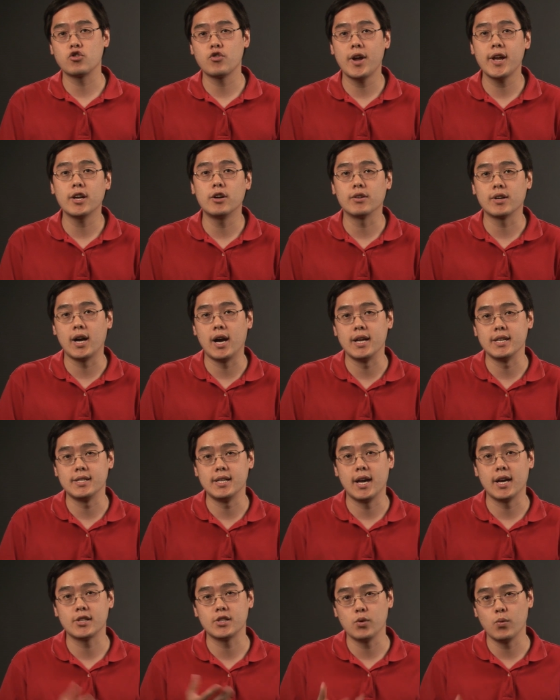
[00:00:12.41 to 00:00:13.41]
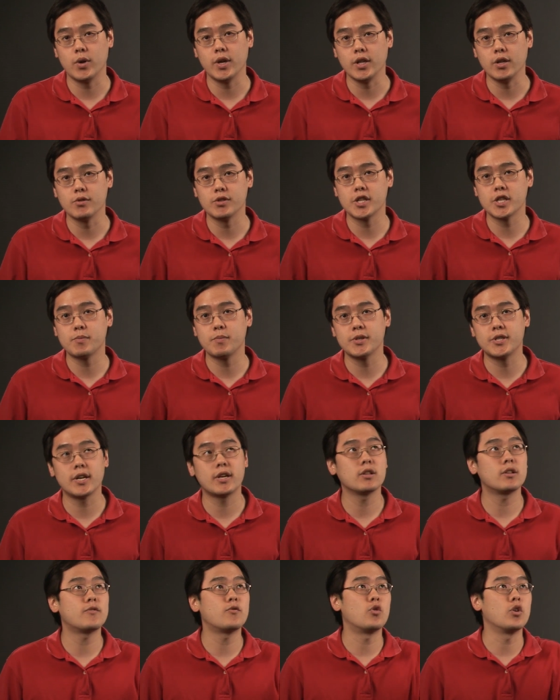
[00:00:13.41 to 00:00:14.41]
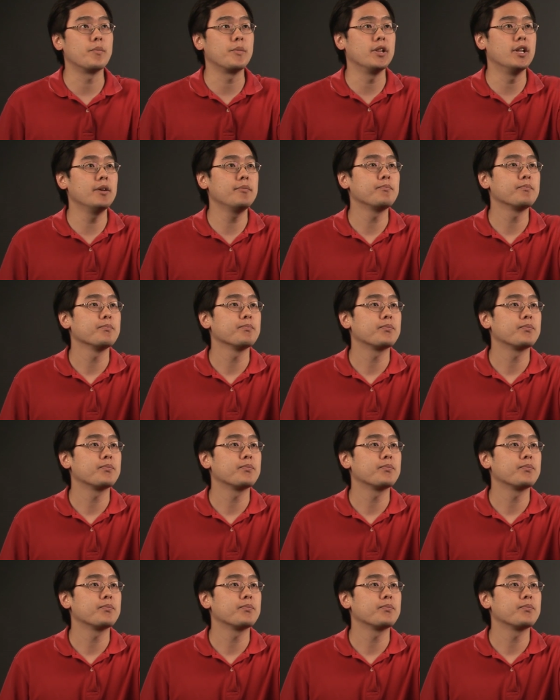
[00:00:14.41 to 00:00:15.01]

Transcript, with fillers: triangle context, you want to use this particular formula.